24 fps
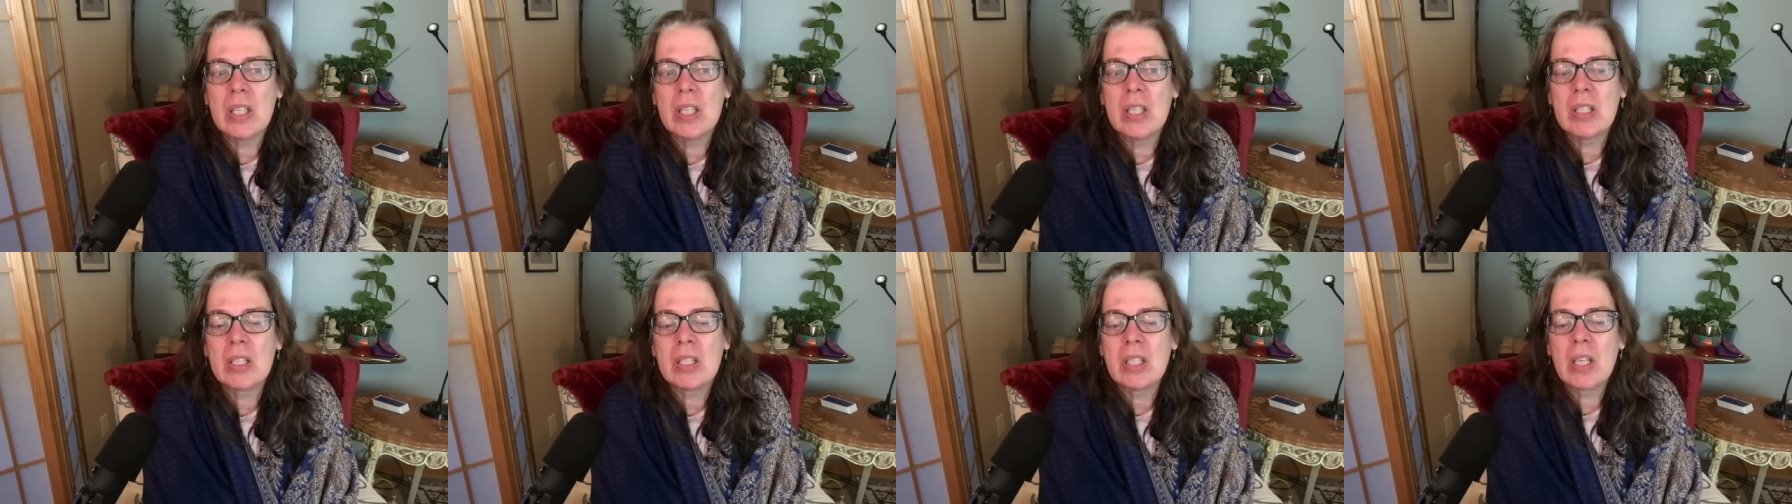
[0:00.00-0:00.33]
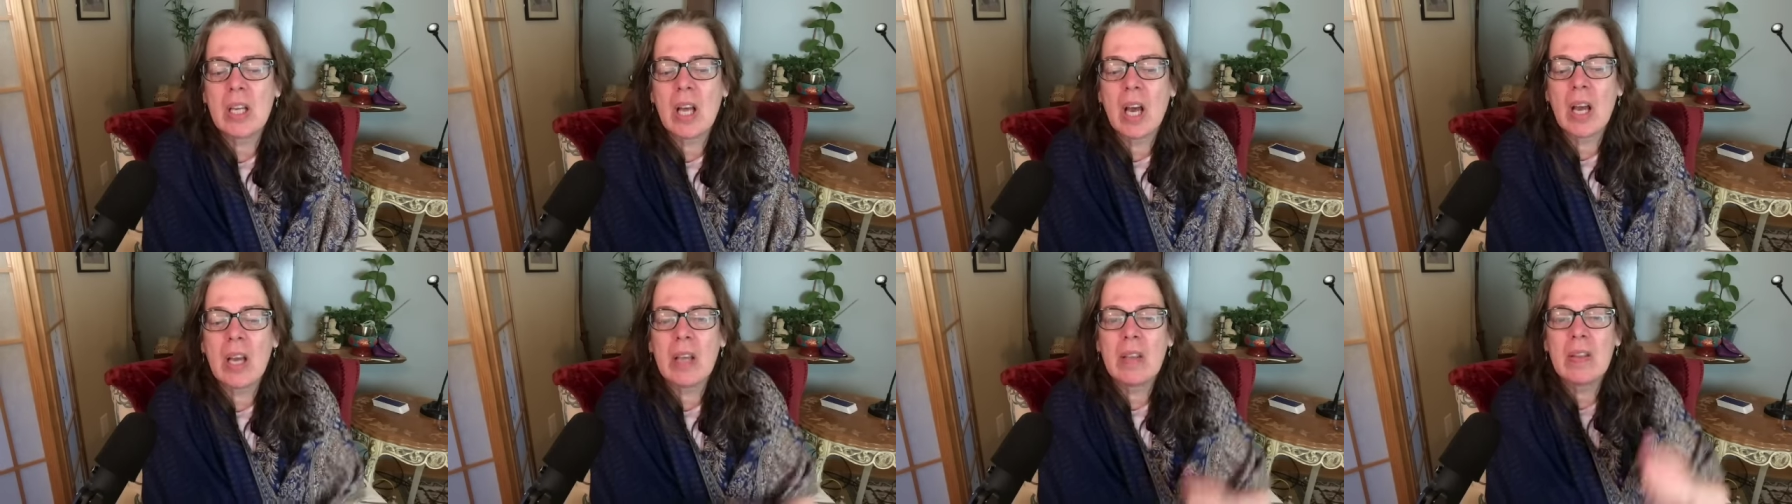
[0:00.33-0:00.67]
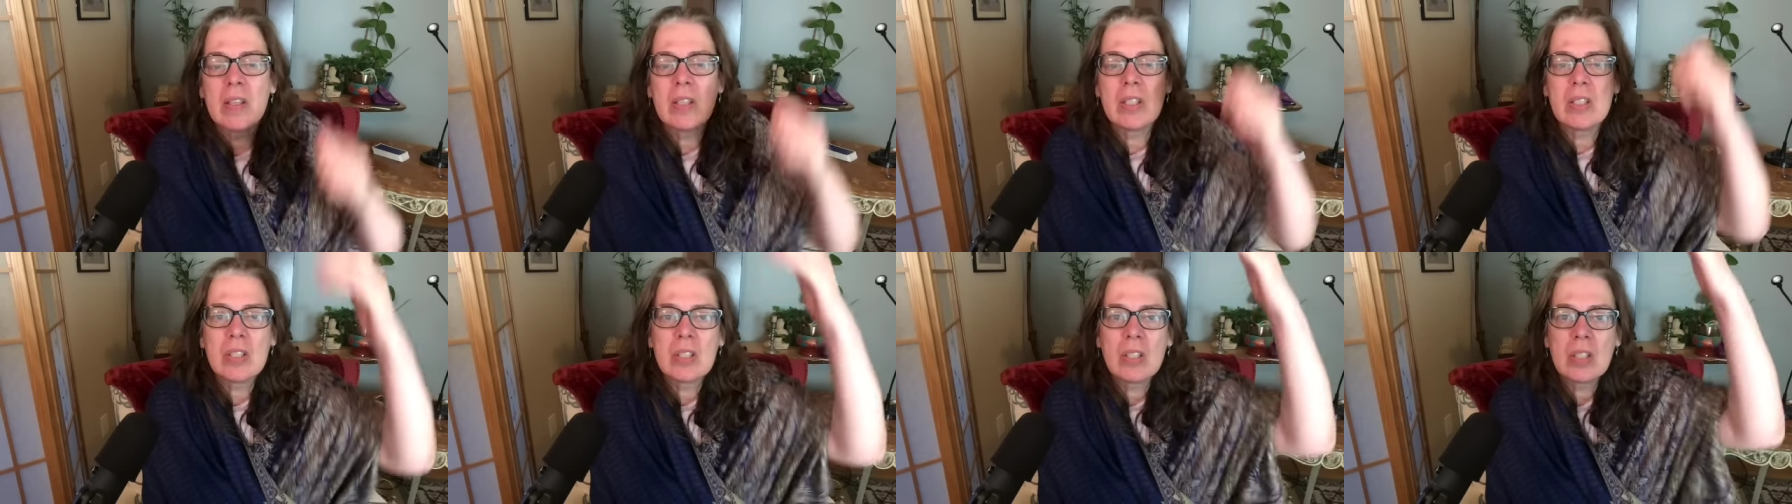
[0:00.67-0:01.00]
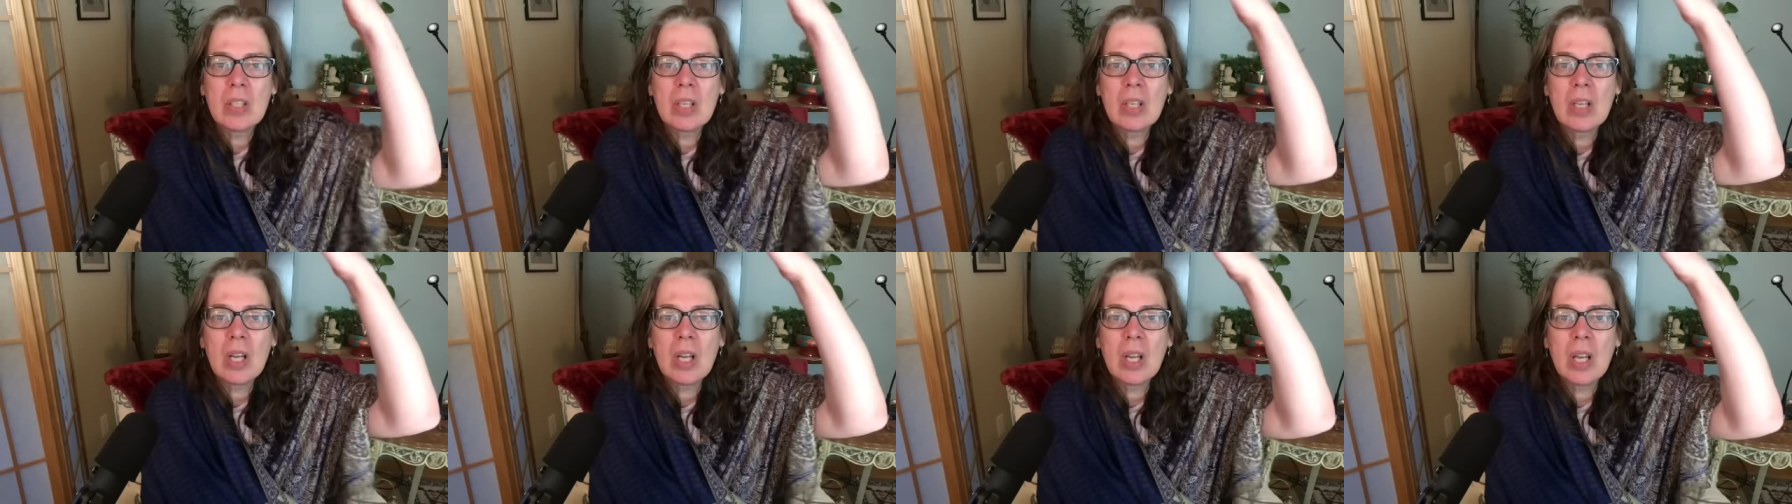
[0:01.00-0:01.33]
it's like this
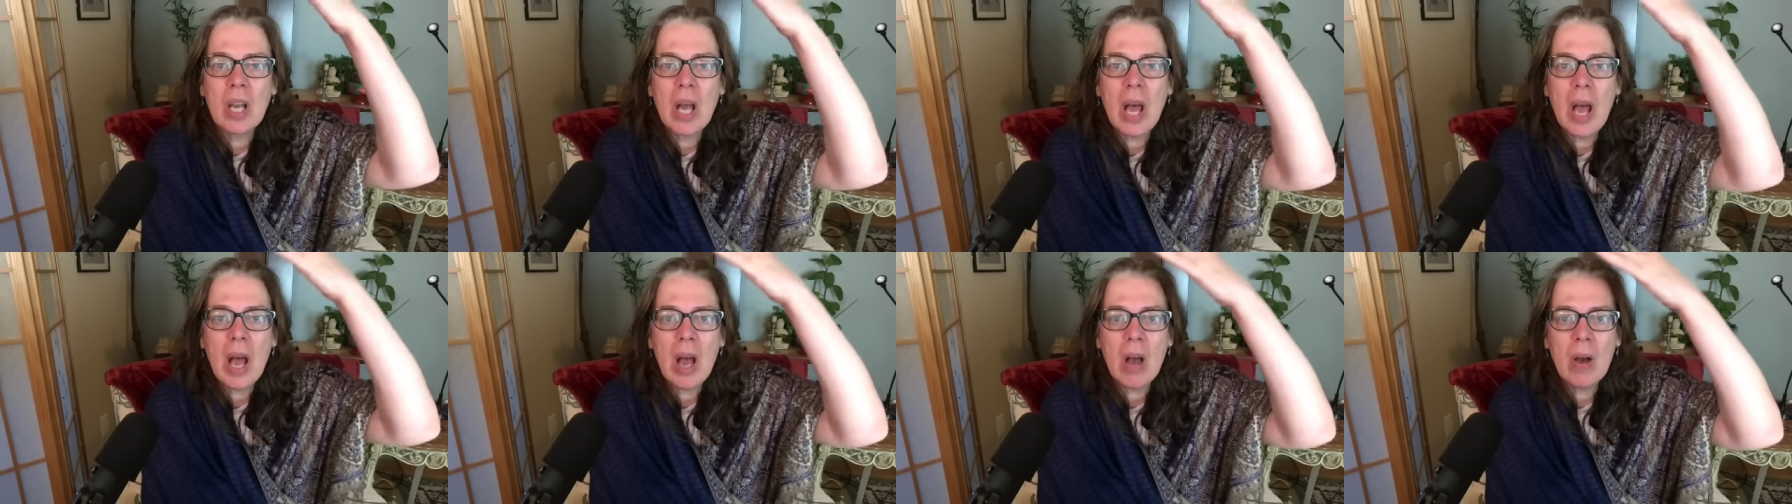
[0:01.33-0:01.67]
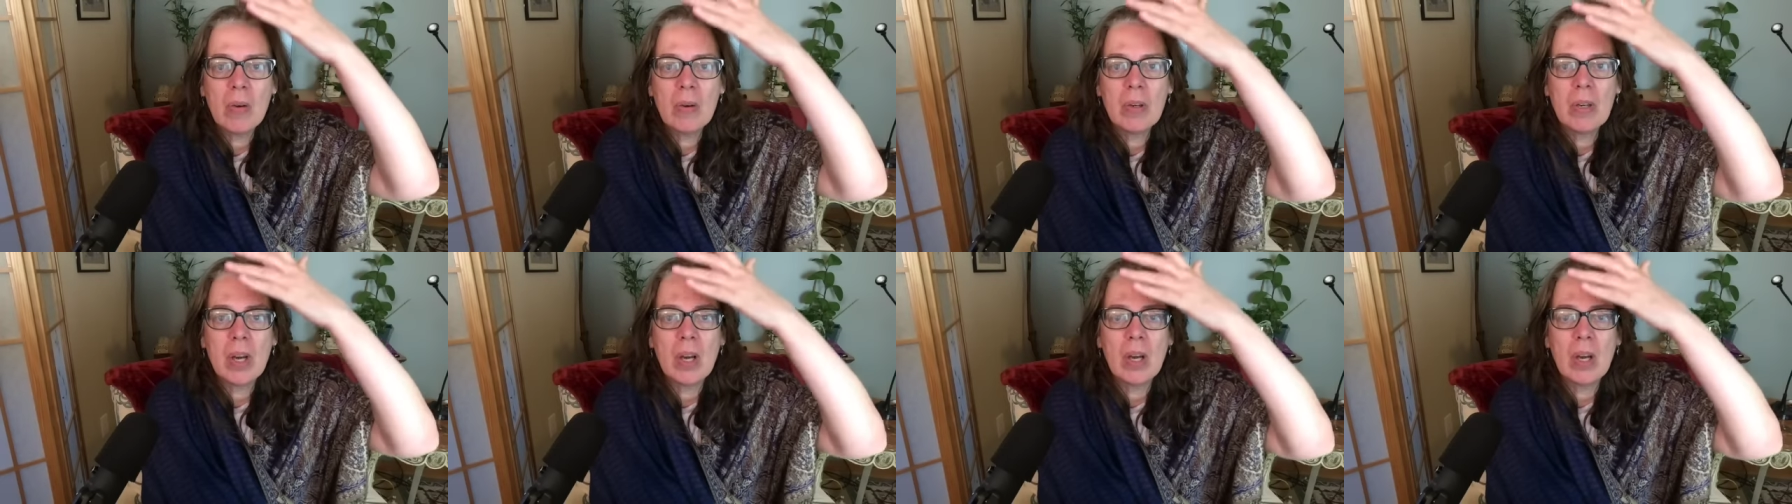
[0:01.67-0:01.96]
cloud